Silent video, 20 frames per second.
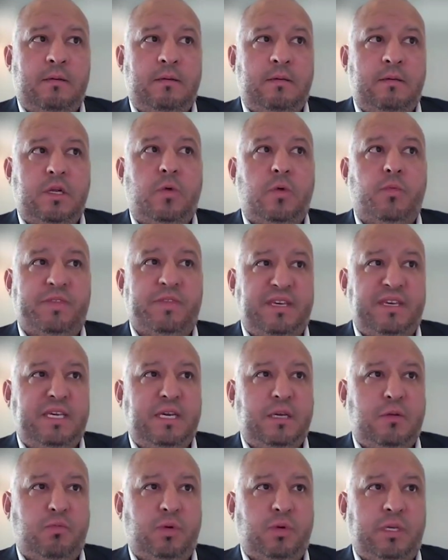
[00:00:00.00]
you know with
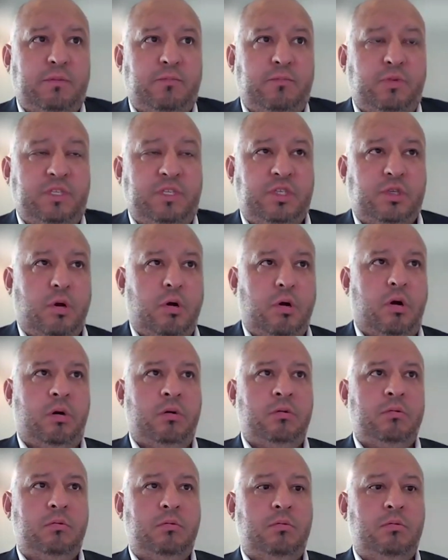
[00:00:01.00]
Ian we we
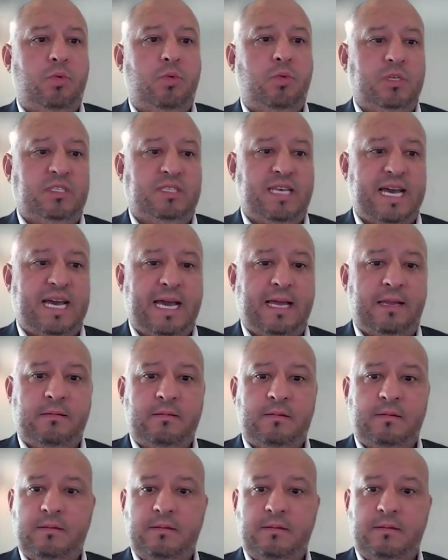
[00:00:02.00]
saw was that